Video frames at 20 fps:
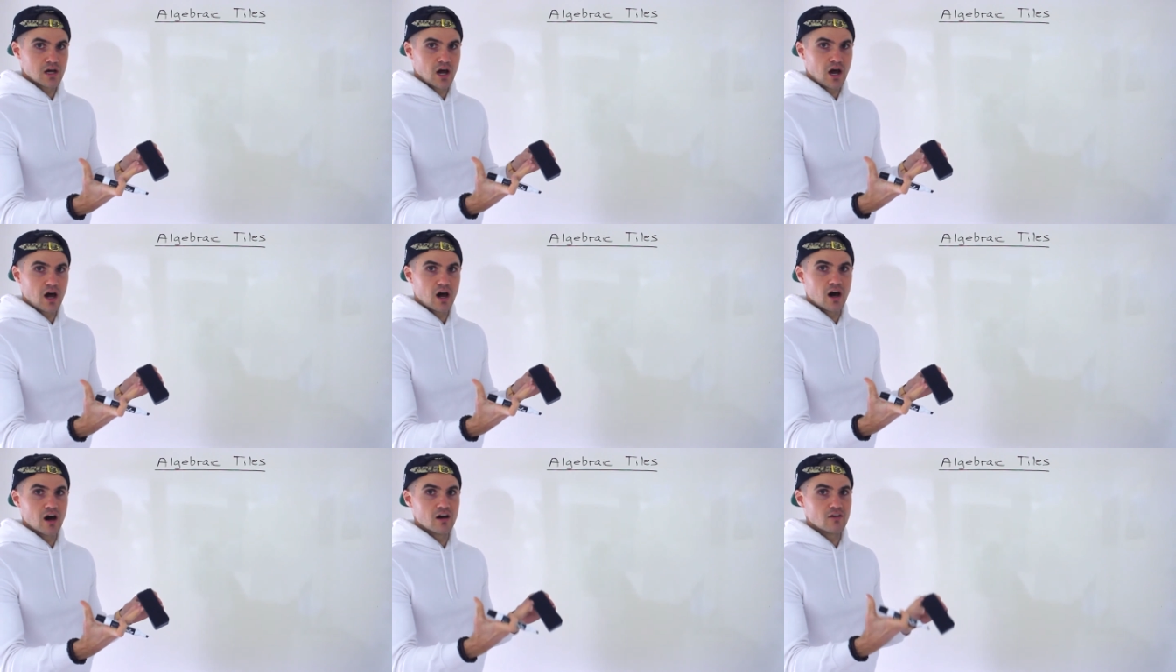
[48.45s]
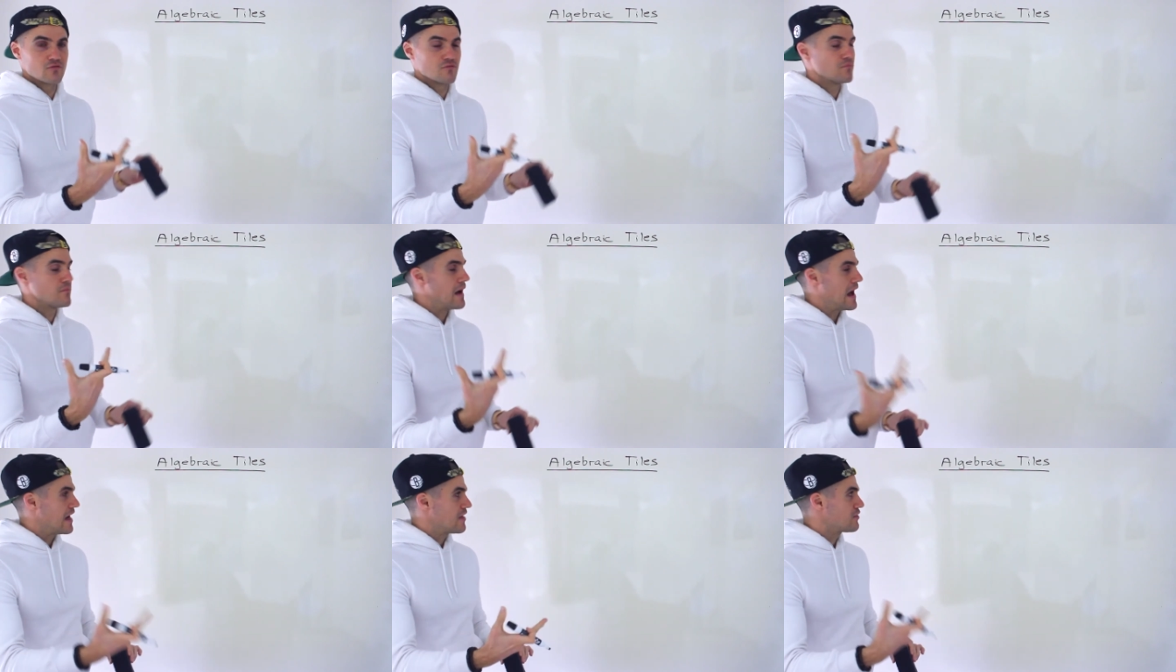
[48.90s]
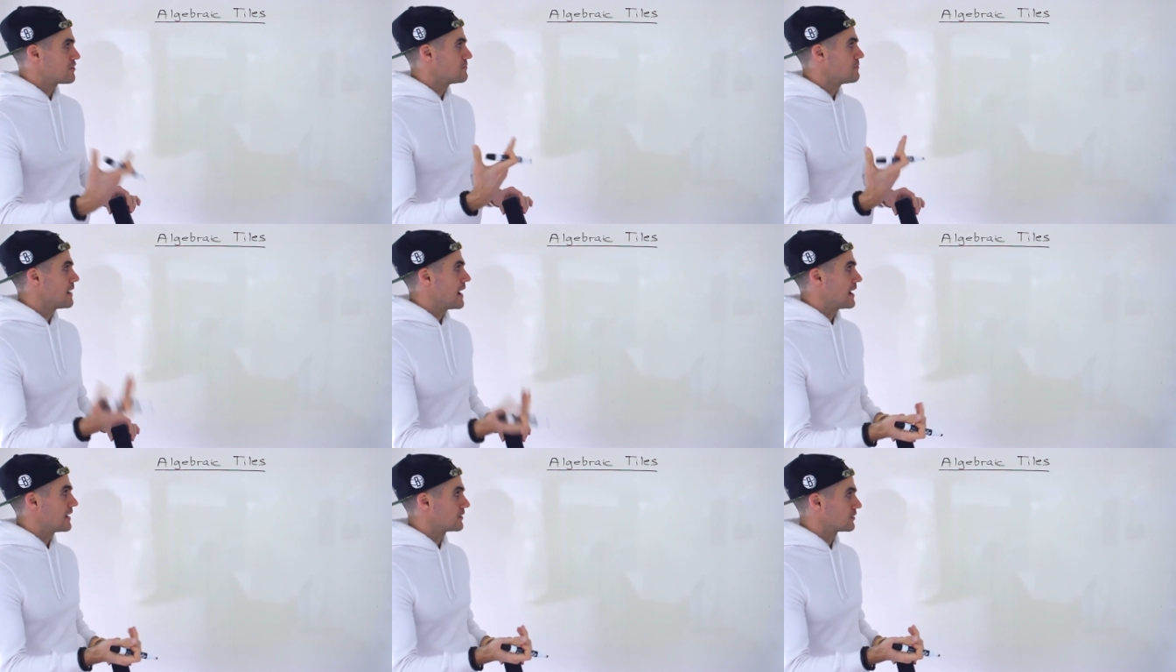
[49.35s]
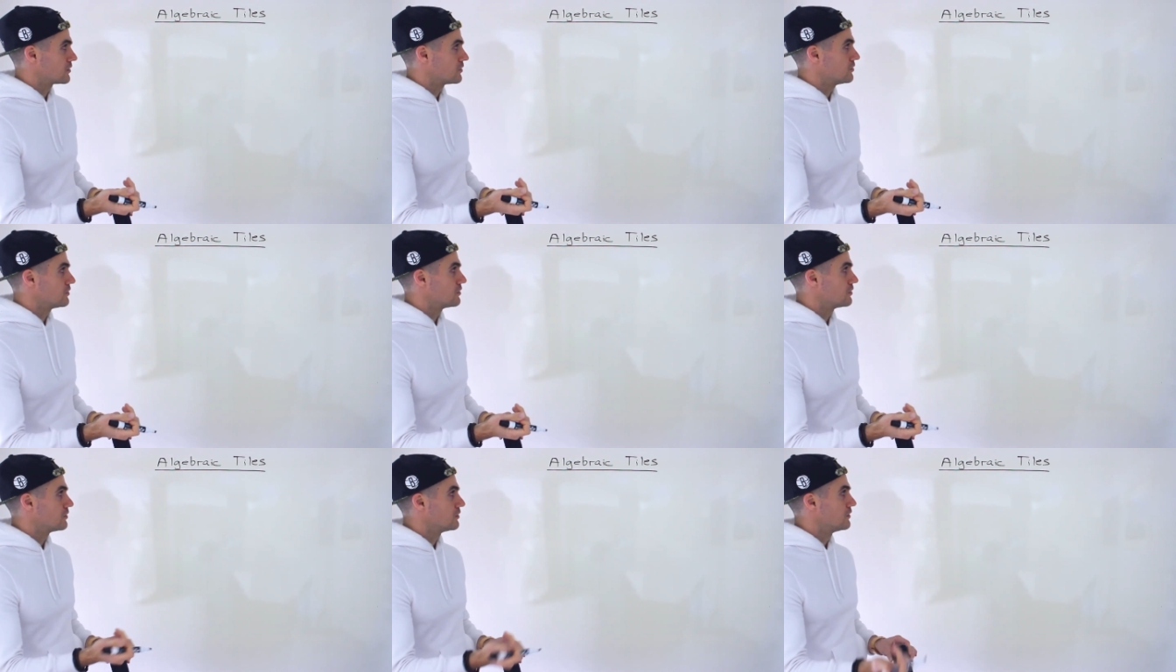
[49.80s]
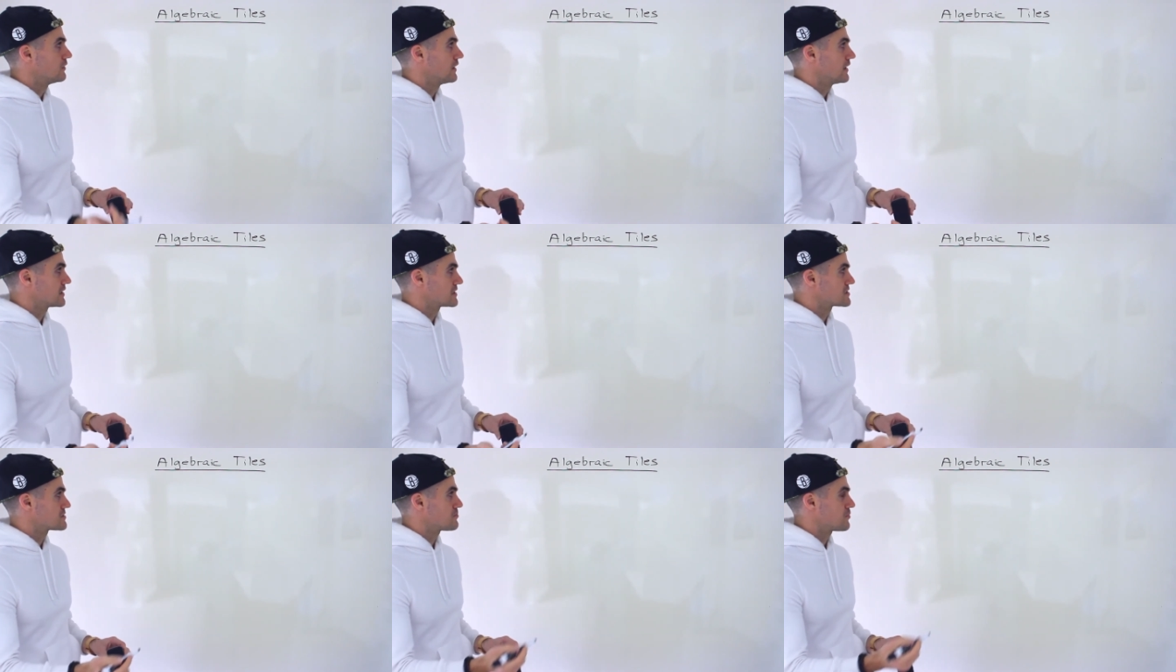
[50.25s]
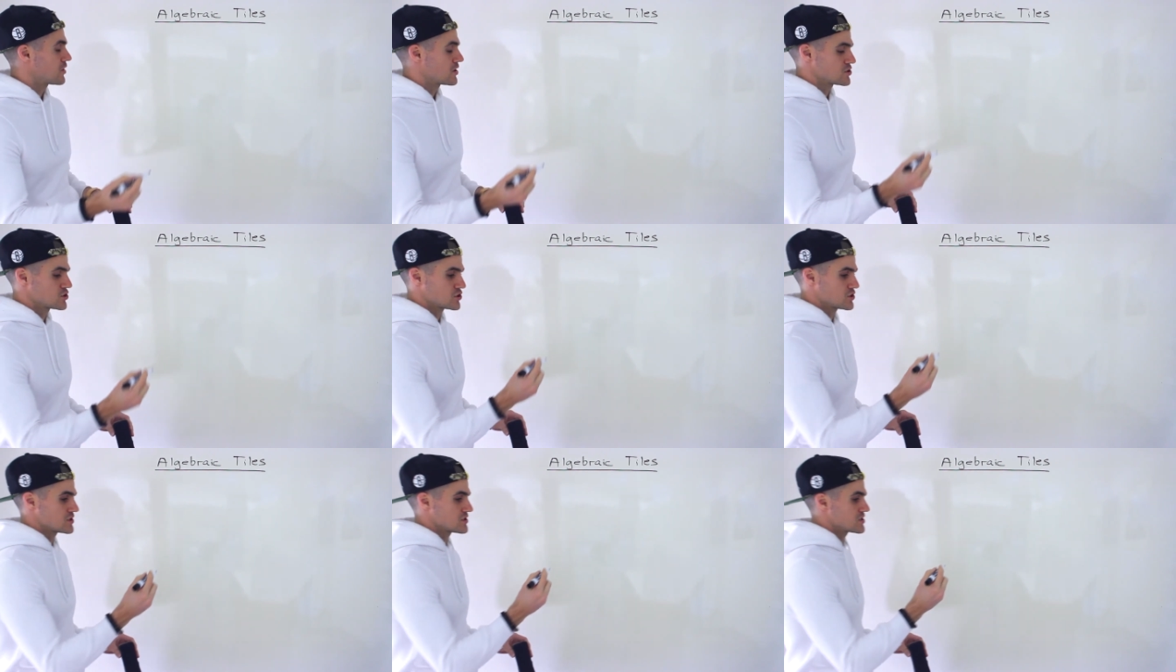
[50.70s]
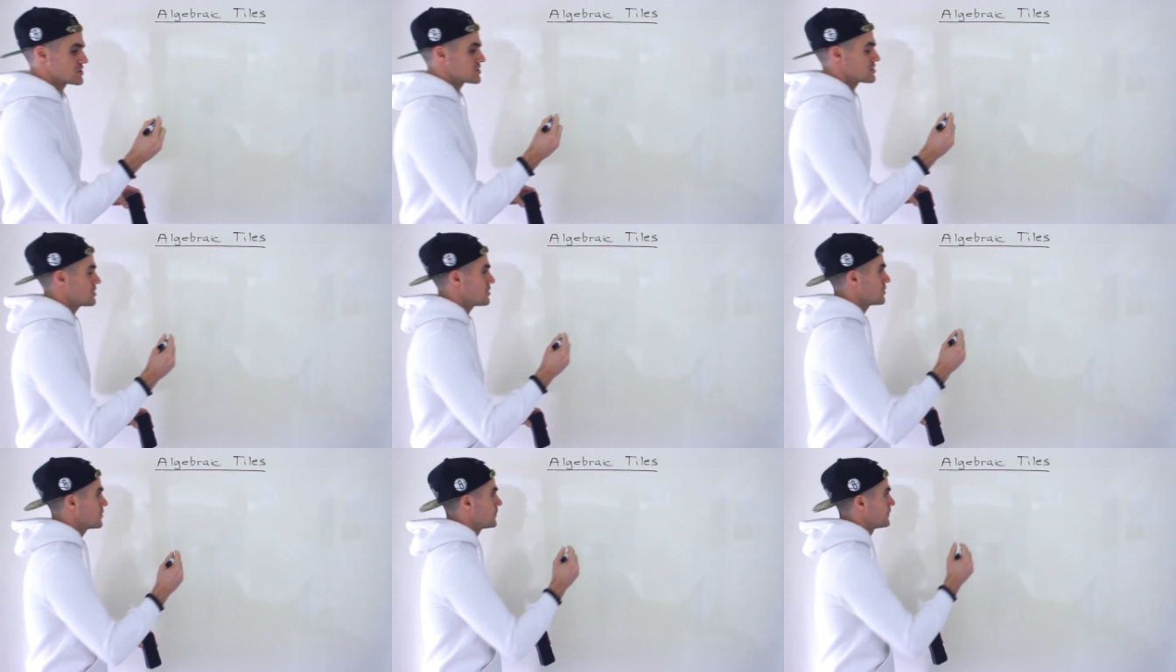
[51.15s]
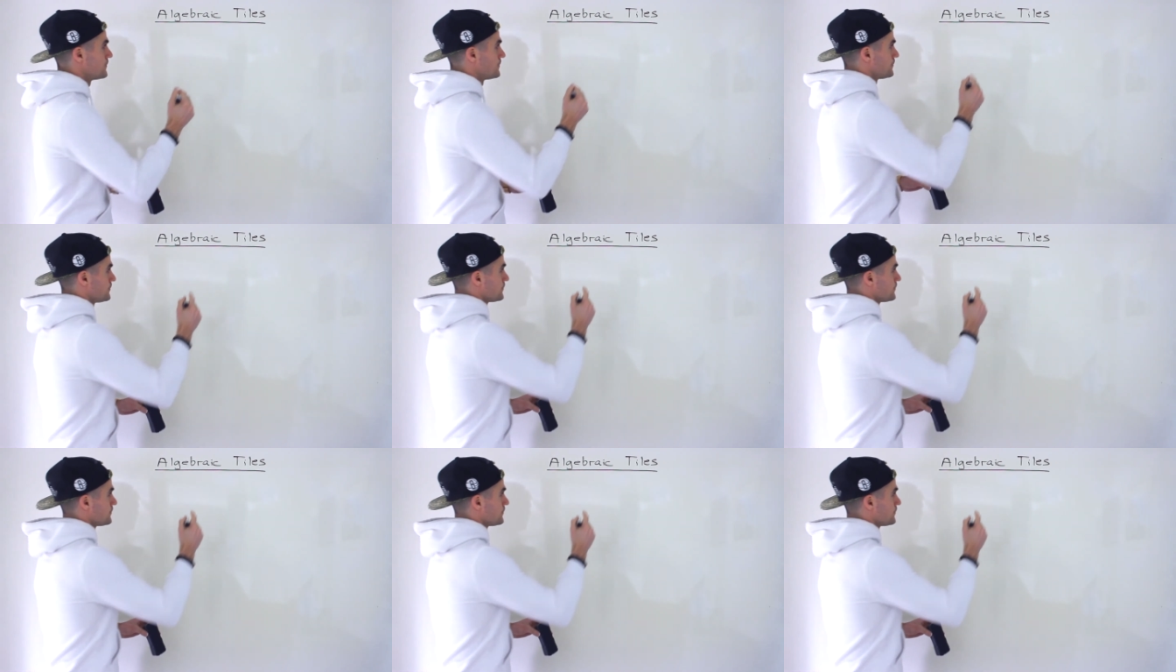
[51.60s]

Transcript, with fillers: of mathematical expressions. So